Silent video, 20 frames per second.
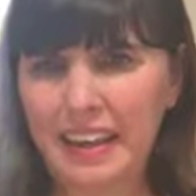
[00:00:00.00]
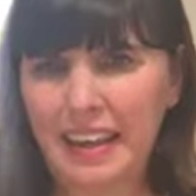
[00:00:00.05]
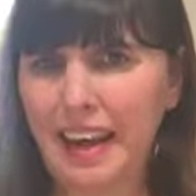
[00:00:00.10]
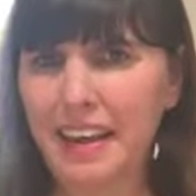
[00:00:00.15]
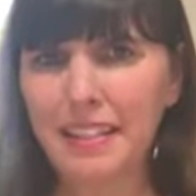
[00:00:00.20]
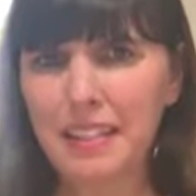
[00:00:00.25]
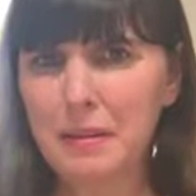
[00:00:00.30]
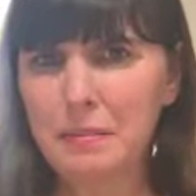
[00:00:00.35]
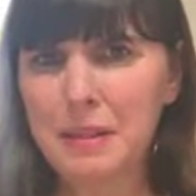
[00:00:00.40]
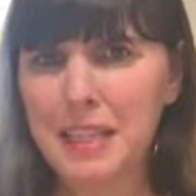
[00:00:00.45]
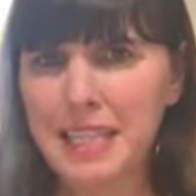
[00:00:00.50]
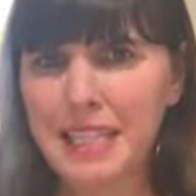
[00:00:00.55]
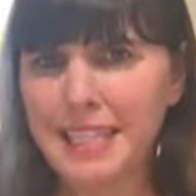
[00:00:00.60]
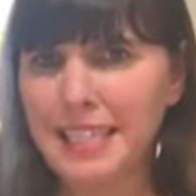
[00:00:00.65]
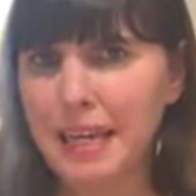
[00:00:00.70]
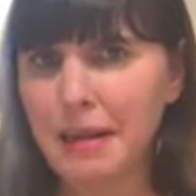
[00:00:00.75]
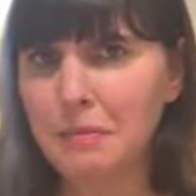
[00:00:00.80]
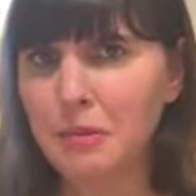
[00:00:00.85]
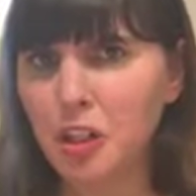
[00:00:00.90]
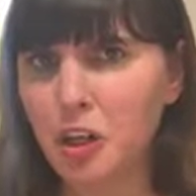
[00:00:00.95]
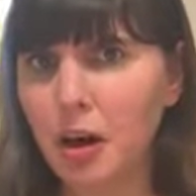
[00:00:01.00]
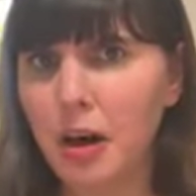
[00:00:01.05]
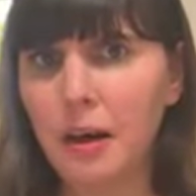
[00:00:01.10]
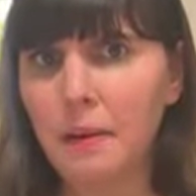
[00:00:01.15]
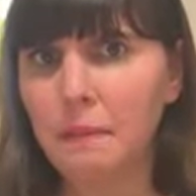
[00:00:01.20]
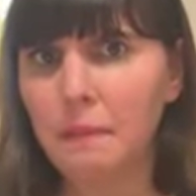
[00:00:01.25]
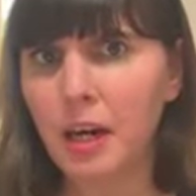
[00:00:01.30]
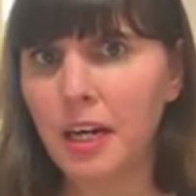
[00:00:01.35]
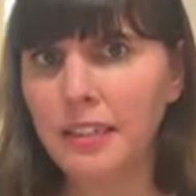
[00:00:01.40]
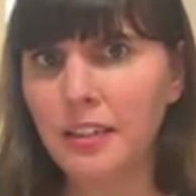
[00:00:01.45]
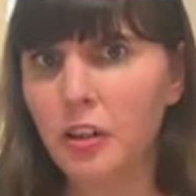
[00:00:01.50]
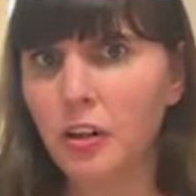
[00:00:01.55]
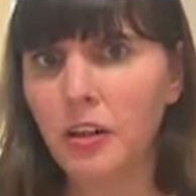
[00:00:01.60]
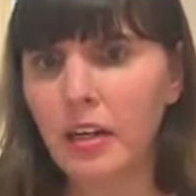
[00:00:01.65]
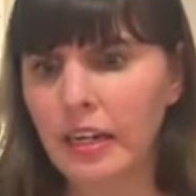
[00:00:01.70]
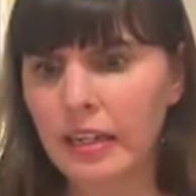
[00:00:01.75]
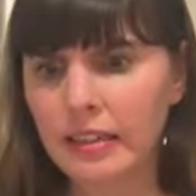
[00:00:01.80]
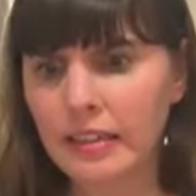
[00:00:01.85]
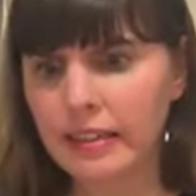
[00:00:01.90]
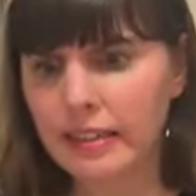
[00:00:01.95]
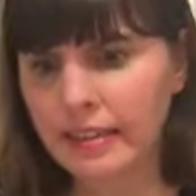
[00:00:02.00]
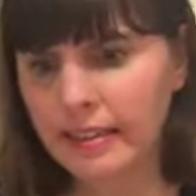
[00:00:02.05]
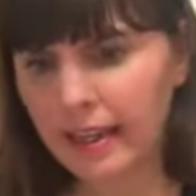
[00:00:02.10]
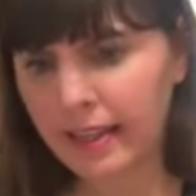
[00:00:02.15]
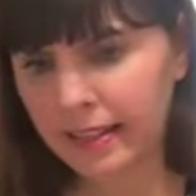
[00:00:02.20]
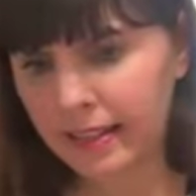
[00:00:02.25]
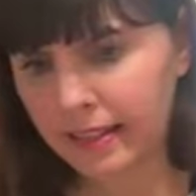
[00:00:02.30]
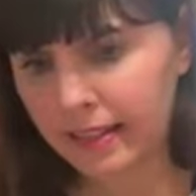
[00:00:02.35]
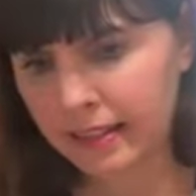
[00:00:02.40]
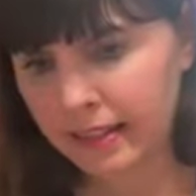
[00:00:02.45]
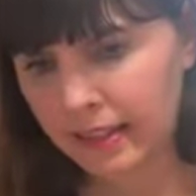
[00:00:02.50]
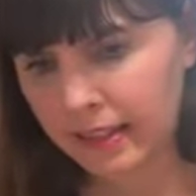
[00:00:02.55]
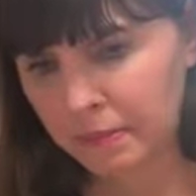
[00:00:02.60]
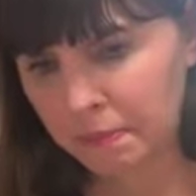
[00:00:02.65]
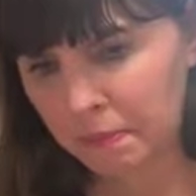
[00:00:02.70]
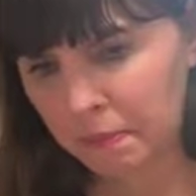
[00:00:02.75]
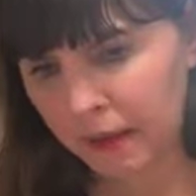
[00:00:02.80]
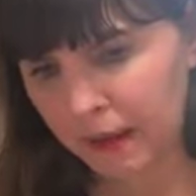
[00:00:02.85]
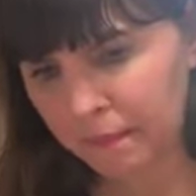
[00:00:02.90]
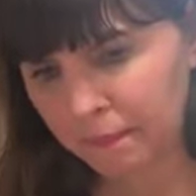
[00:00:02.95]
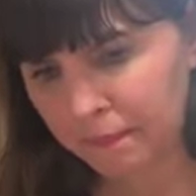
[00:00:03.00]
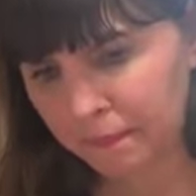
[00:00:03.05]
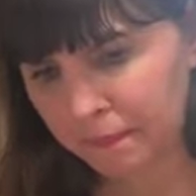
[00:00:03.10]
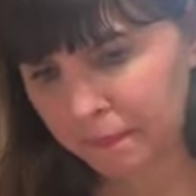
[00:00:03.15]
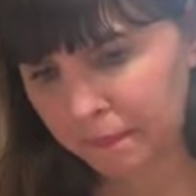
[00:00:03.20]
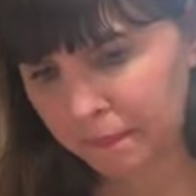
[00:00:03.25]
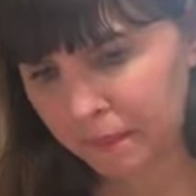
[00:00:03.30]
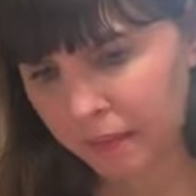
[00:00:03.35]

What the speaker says: I cut them at the same time. I don't understand this, but